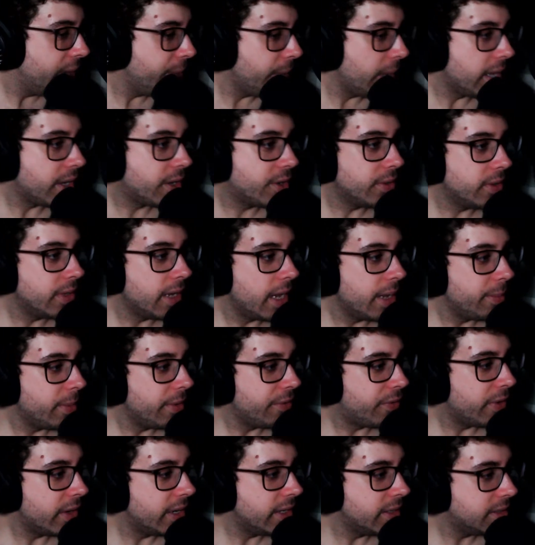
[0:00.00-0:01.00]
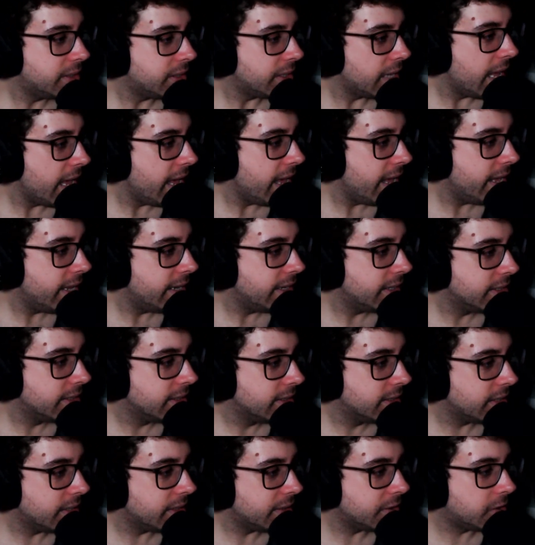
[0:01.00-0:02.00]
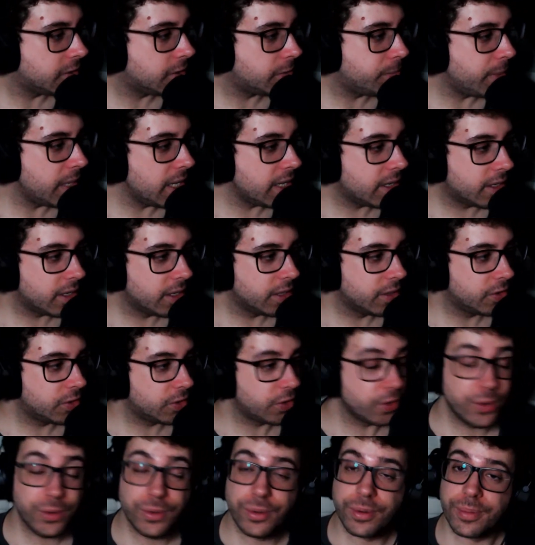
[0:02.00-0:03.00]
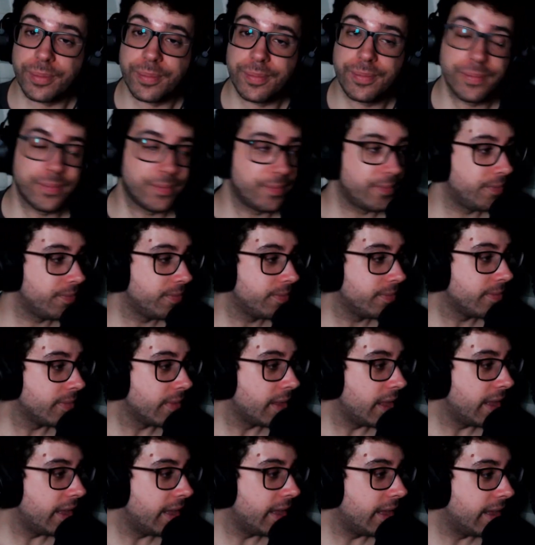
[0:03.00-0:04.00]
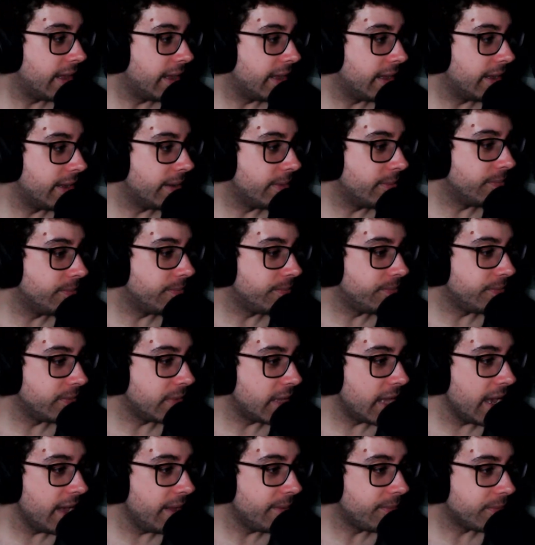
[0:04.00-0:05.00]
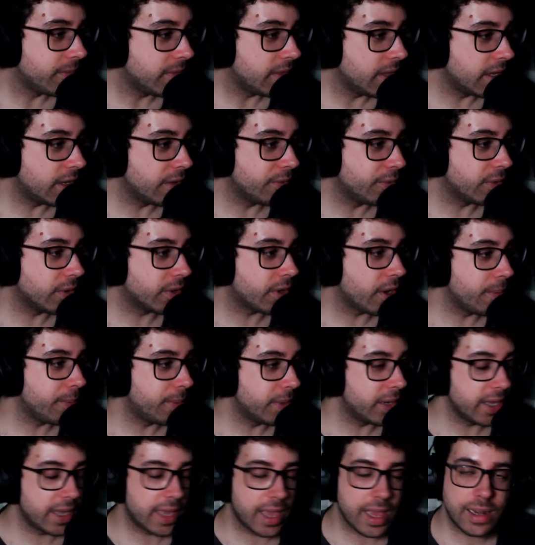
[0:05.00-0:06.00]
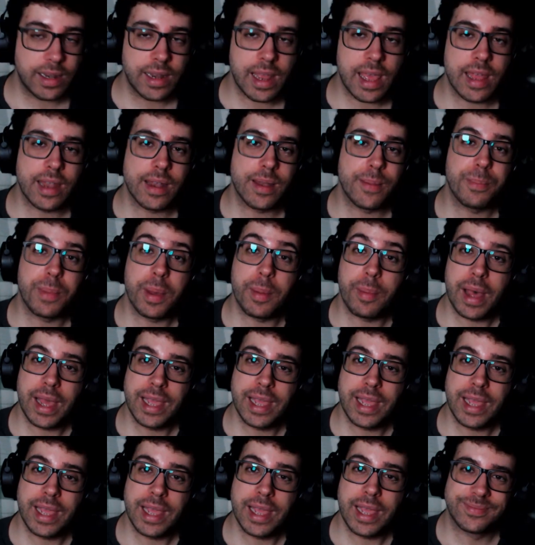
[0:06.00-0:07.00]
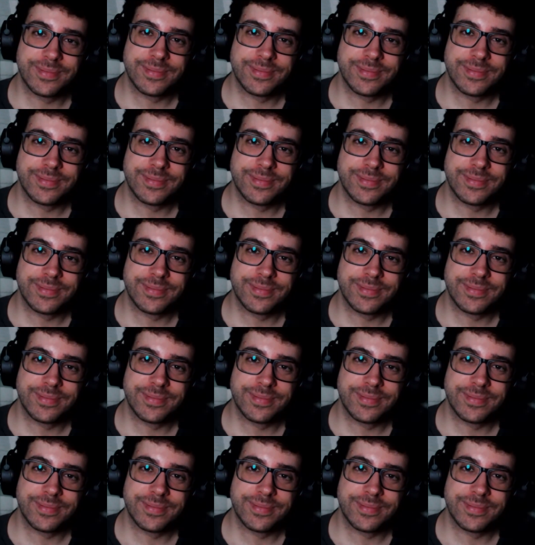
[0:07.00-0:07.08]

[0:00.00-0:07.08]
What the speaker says: Anyway, good night, my friend, and speak soon. Yeah, thank you for the company again, and bye-bye.